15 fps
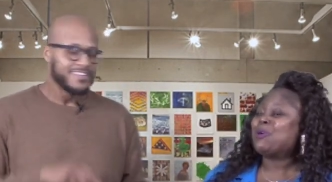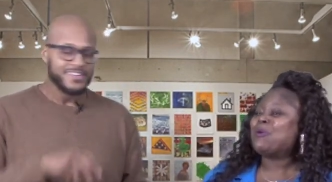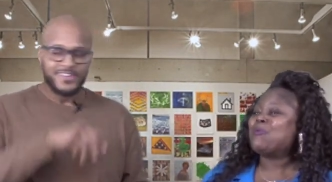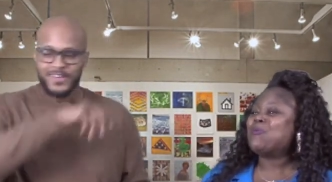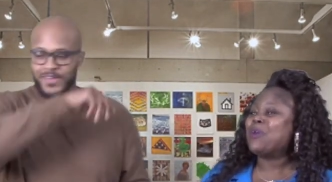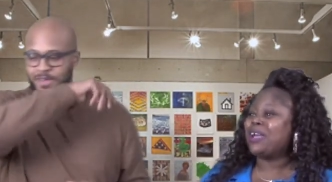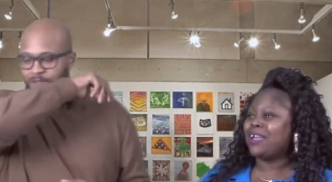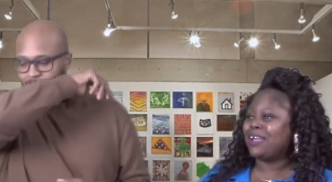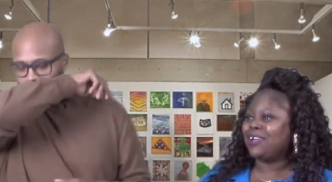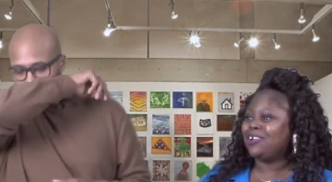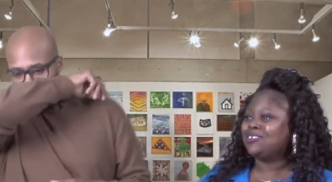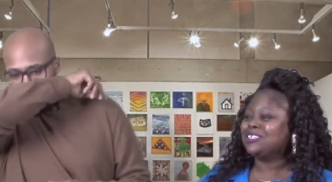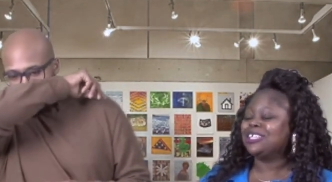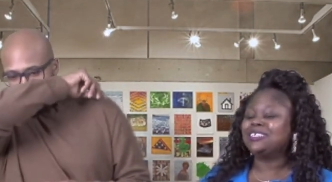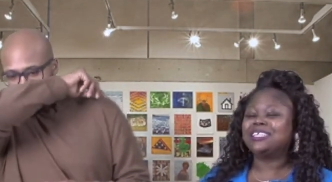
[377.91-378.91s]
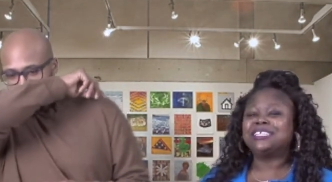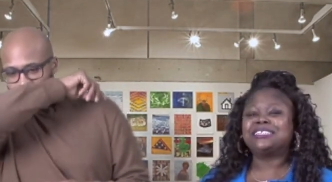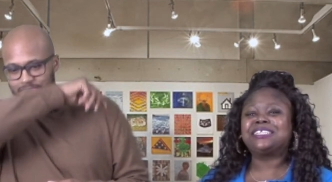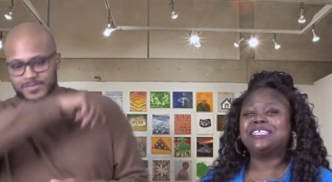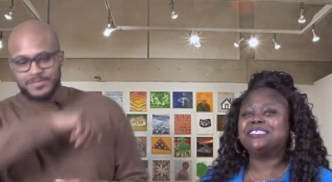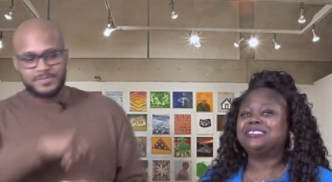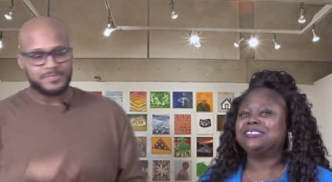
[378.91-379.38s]
Speaker 1: Well, let's
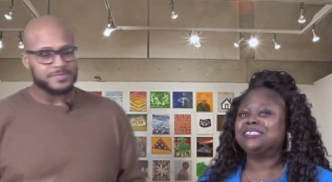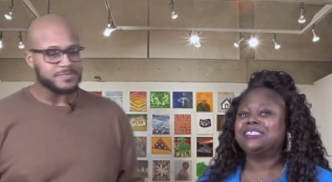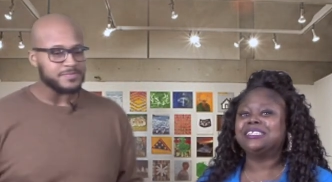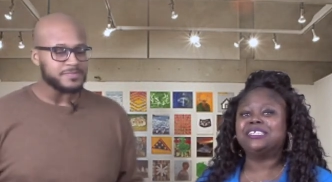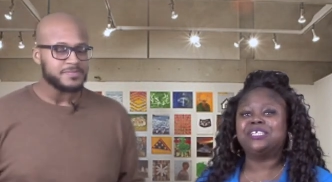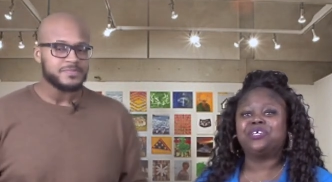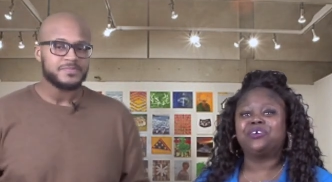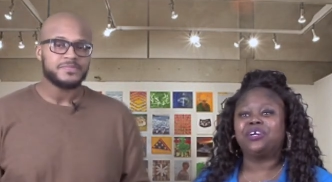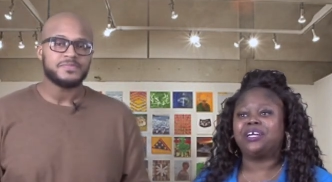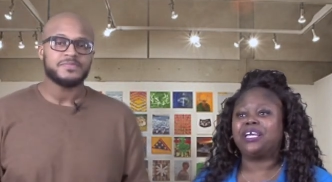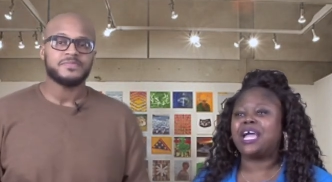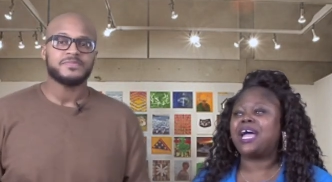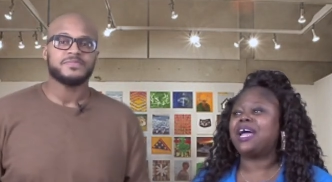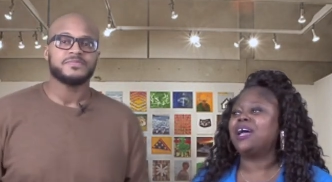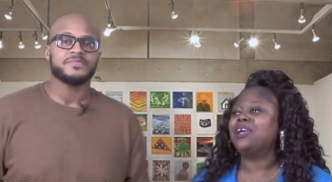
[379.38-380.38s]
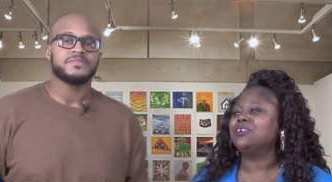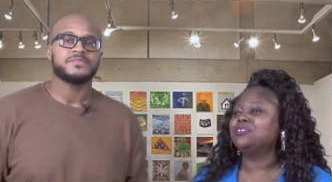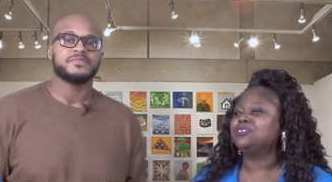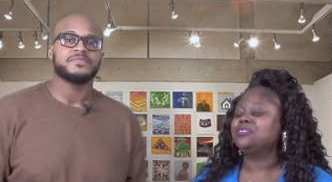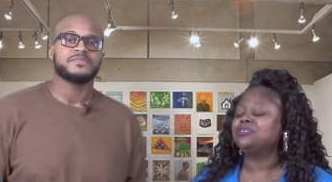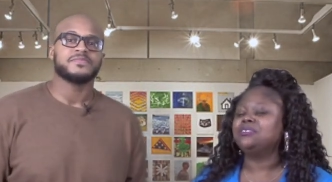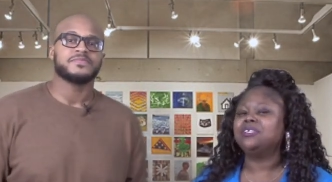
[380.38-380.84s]
get to the nitty gritty. I,
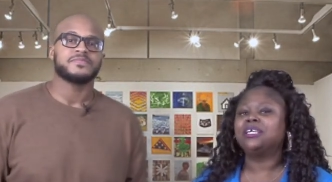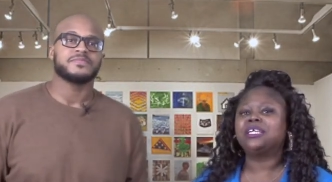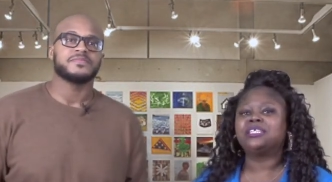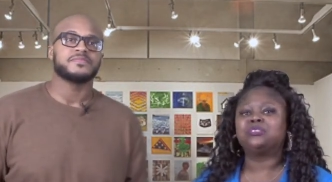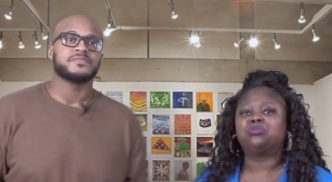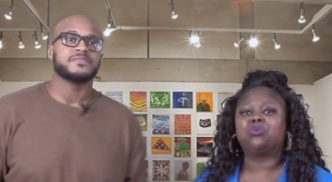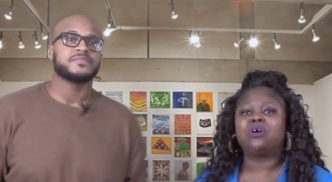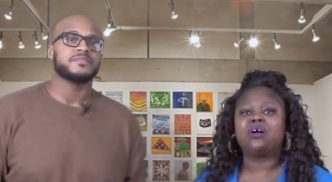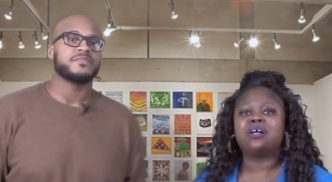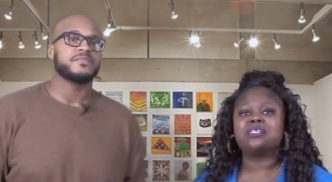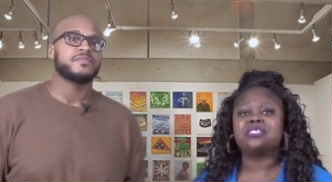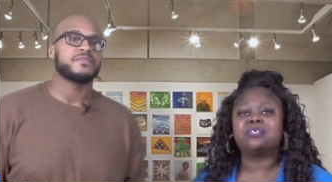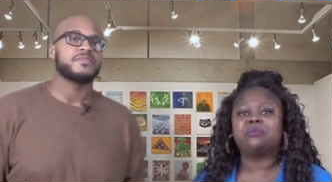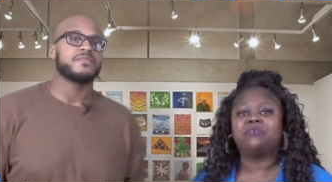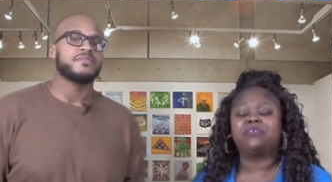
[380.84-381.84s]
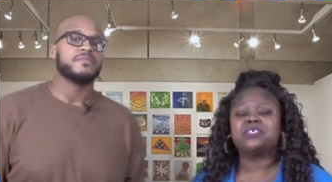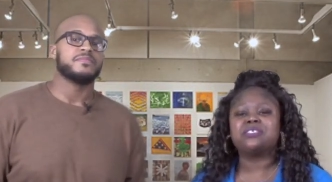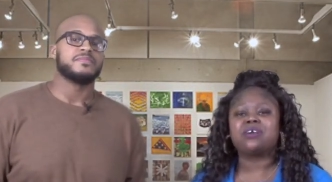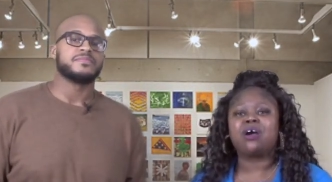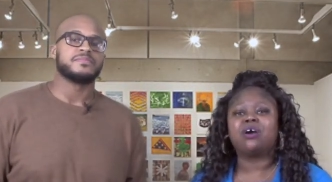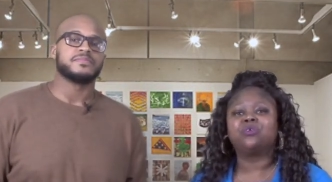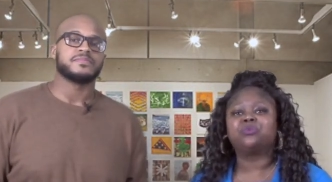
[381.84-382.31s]
I, Nick has brought some of his
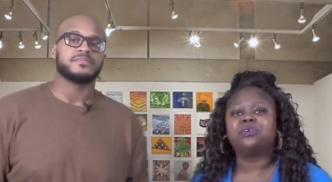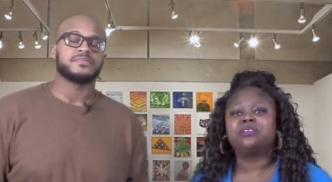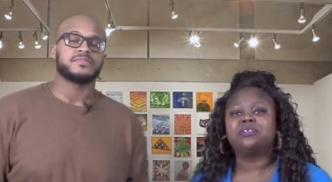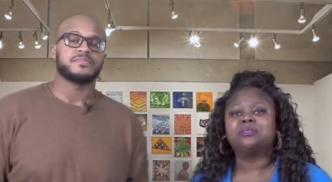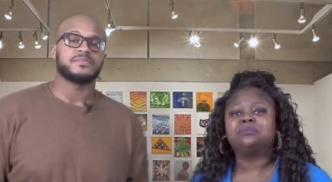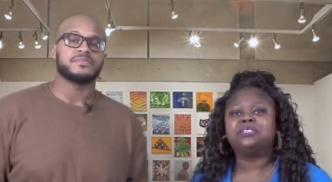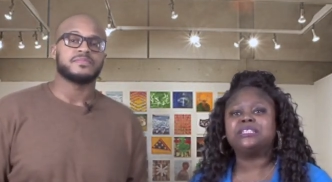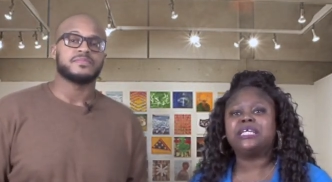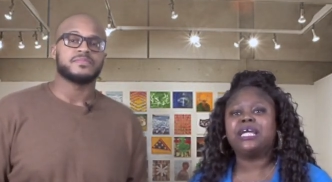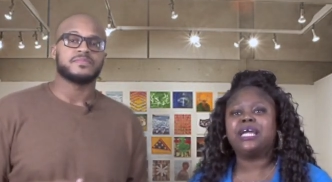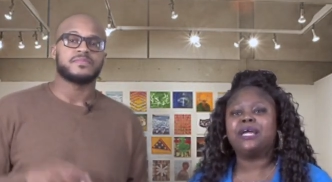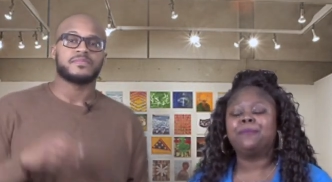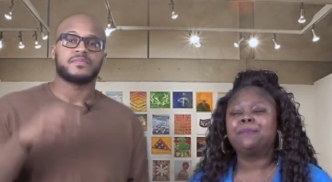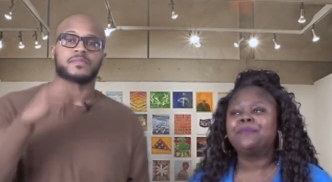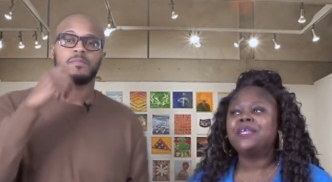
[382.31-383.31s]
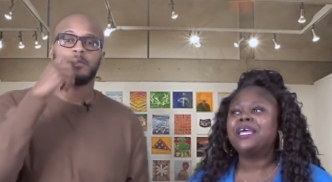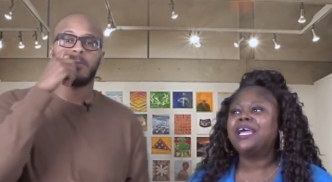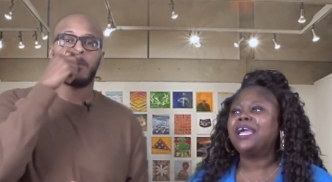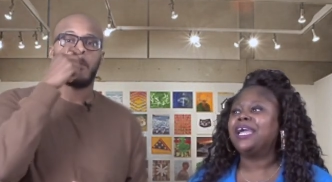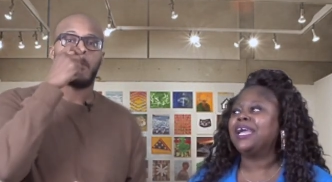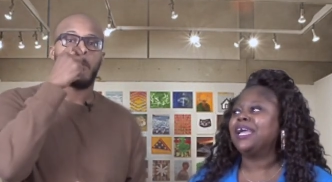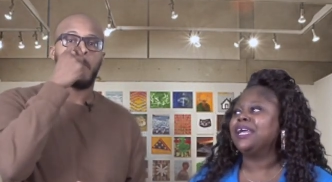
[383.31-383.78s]
art with him today,
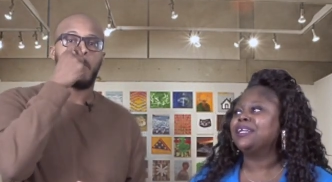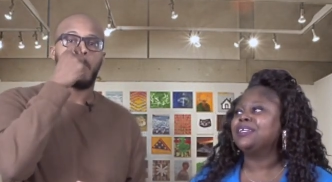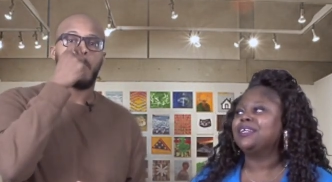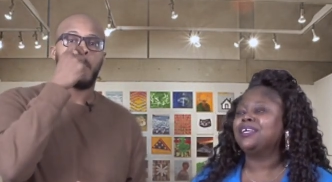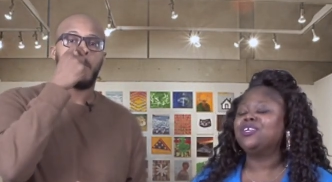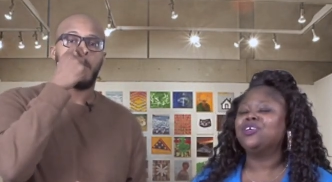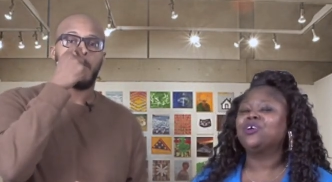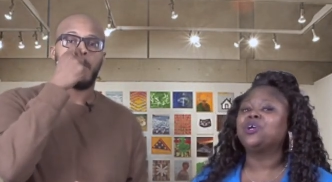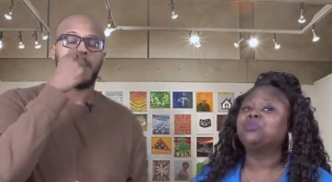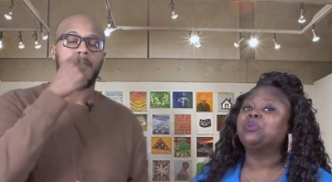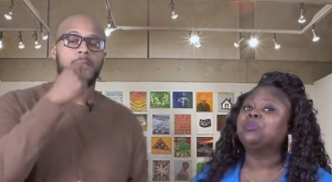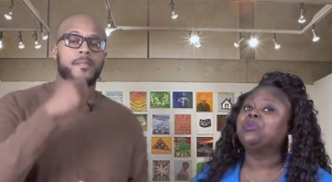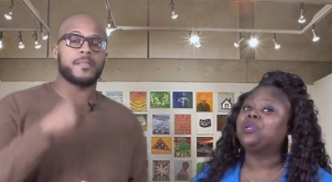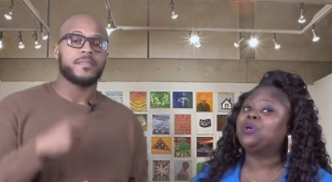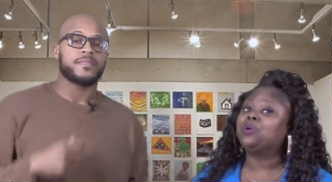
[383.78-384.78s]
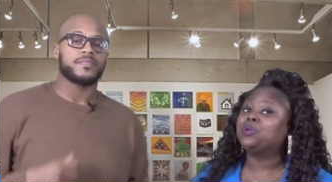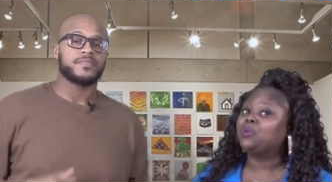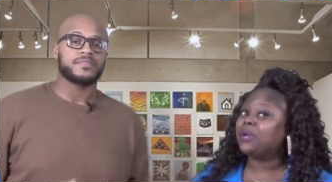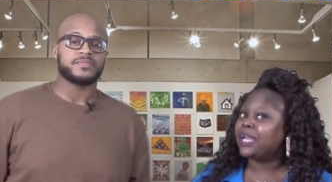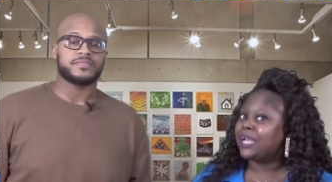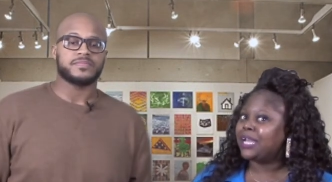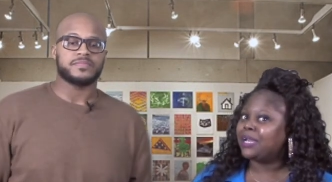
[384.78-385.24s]
and you're going to be blown
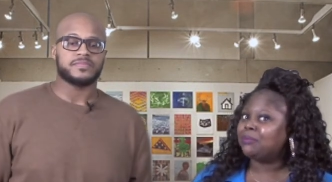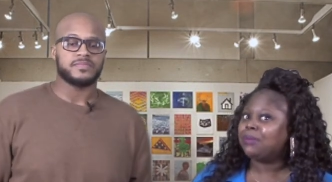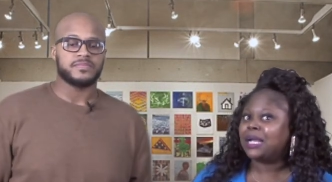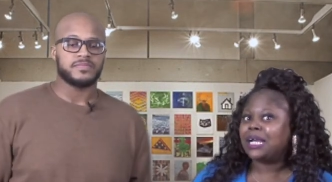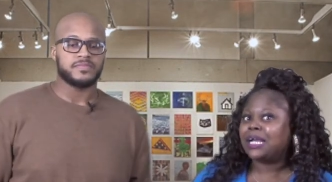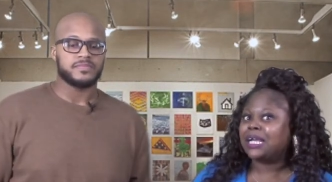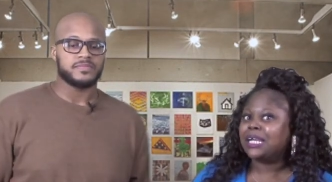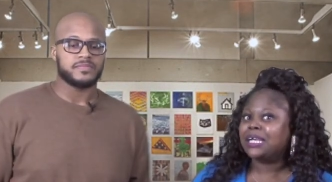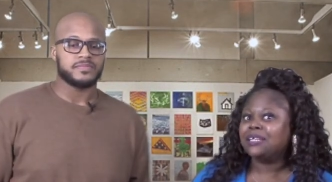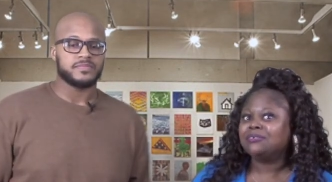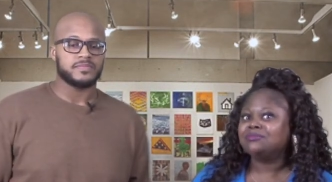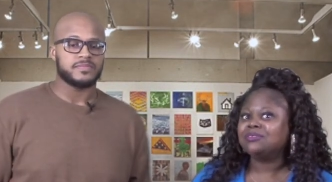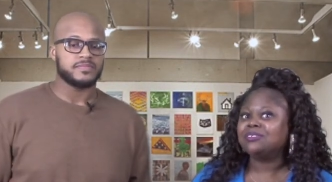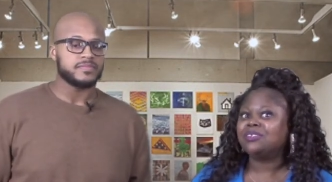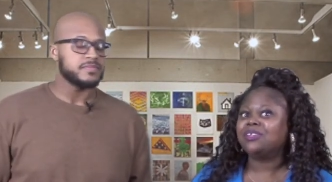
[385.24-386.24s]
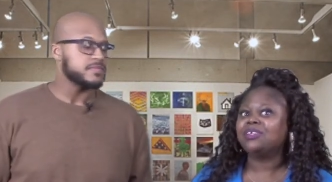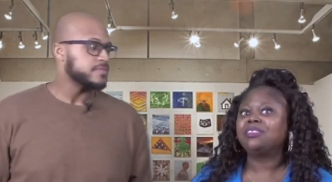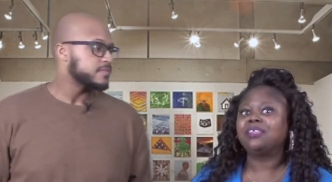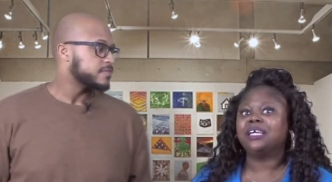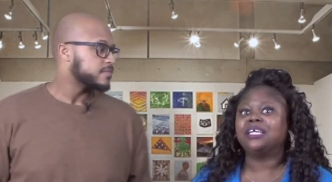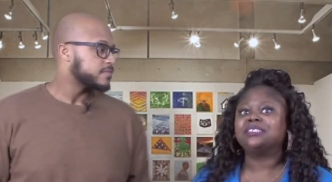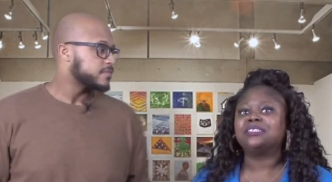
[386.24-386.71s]
away by the
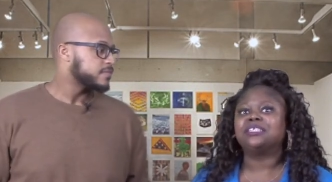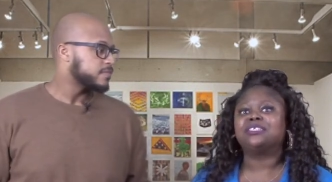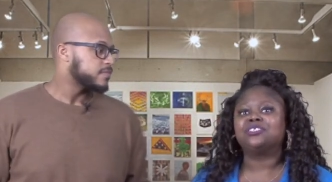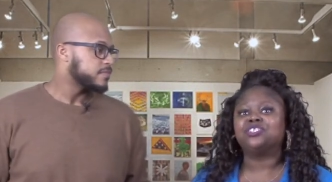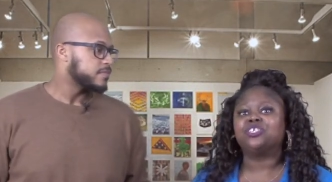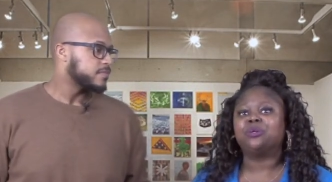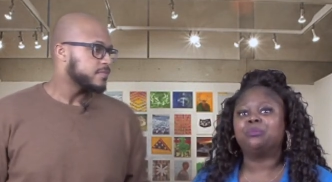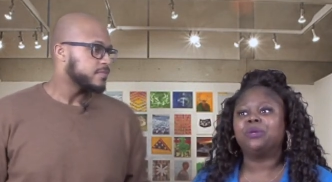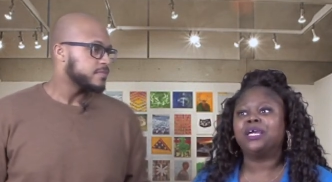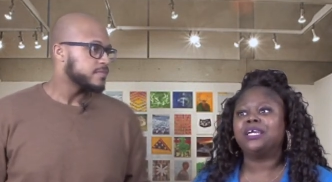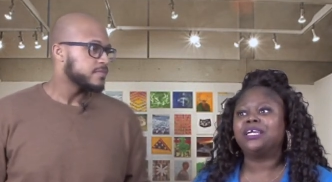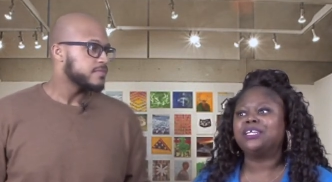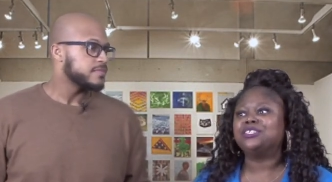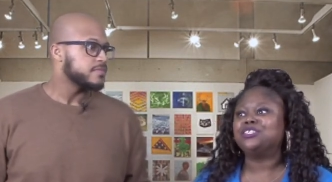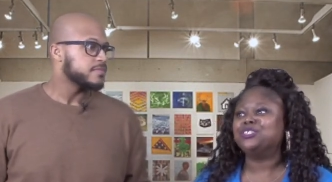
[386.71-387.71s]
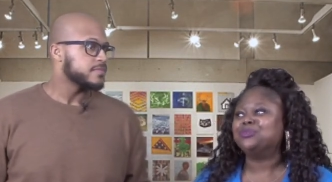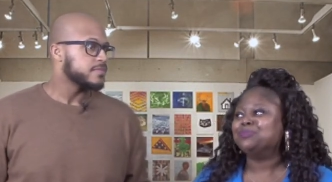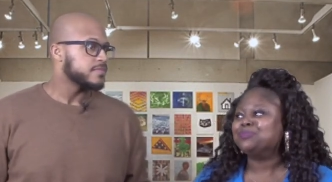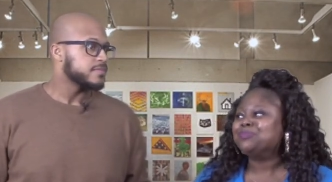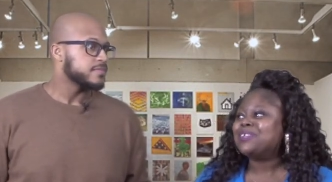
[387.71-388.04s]
things that this young man can do.